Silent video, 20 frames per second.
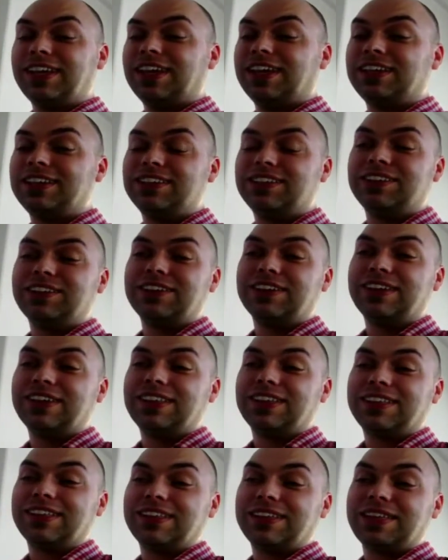and in
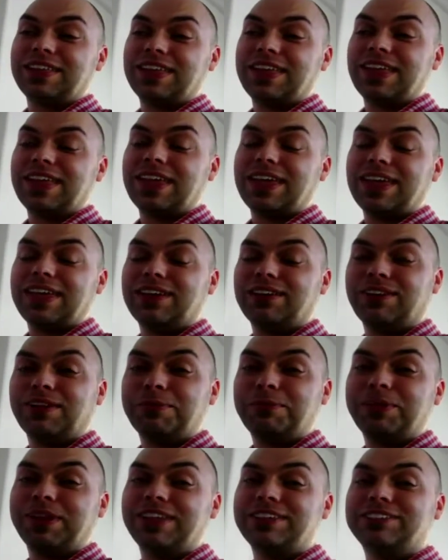a
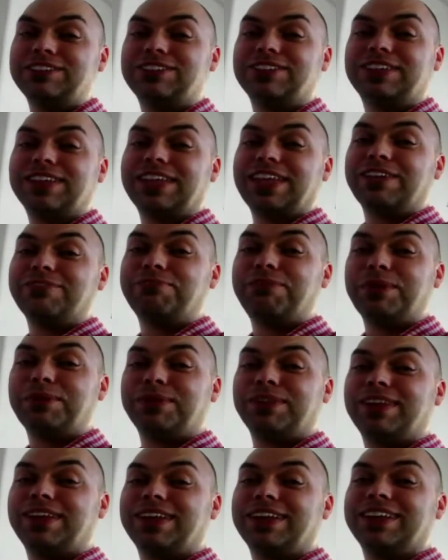lot of places you can give
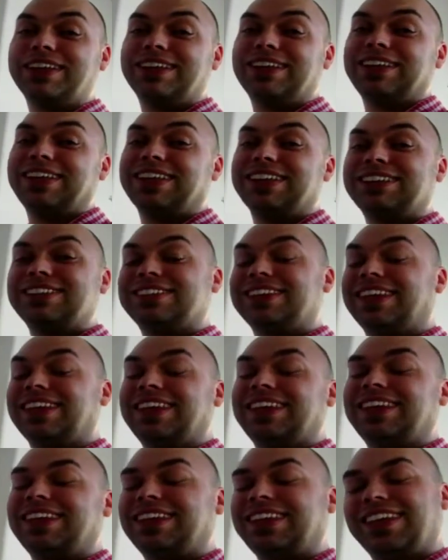people it's like,
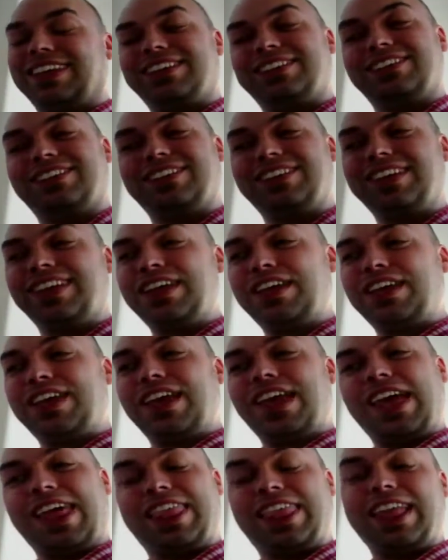I don't know,
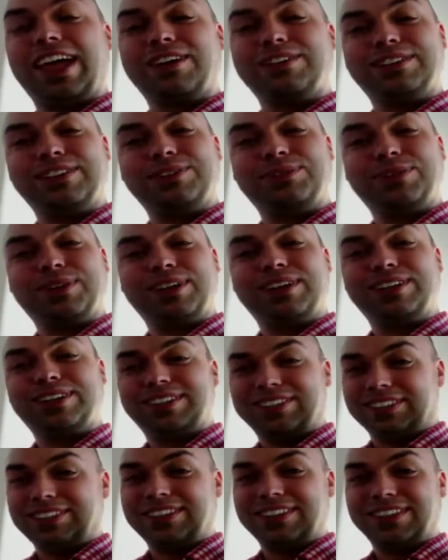1,000
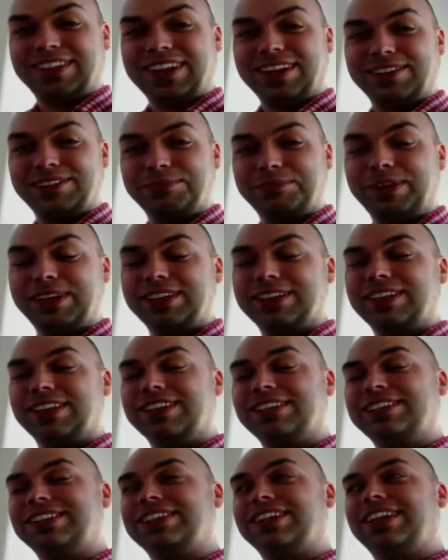words on how to
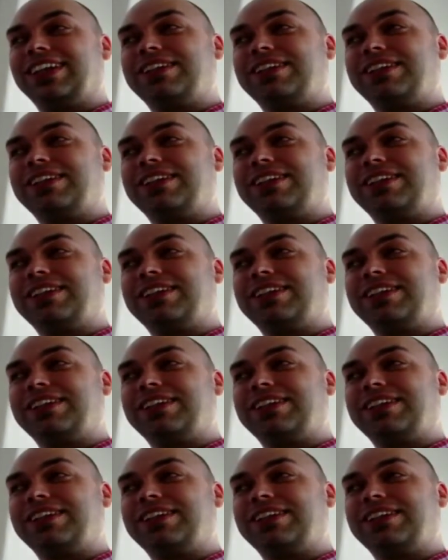breakdance.